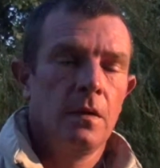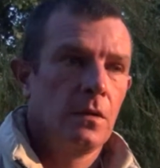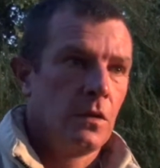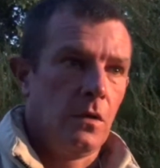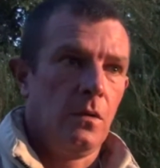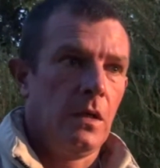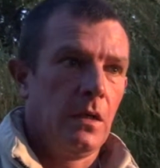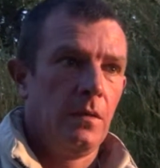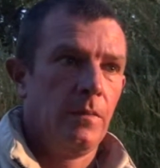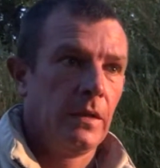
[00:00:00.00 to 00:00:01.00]
So,
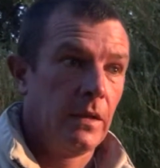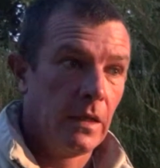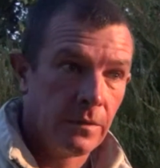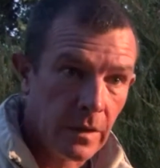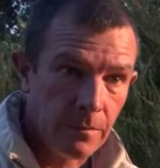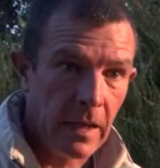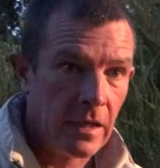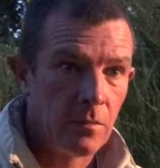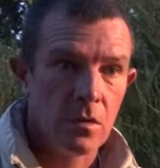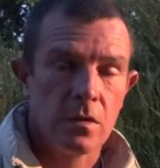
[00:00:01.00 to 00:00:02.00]
and the
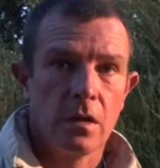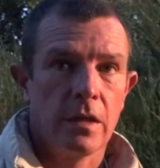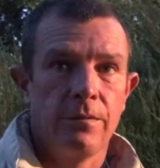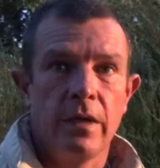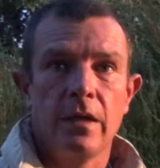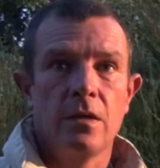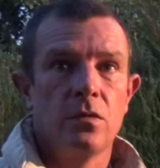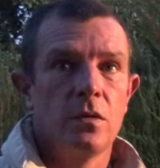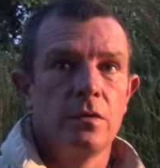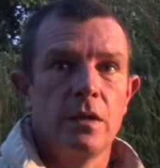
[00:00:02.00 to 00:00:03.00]
animals are in very
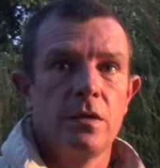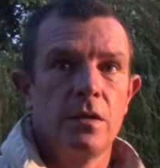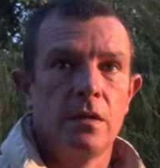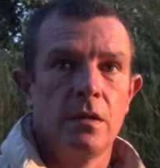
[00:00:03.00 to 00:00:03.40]
good condition.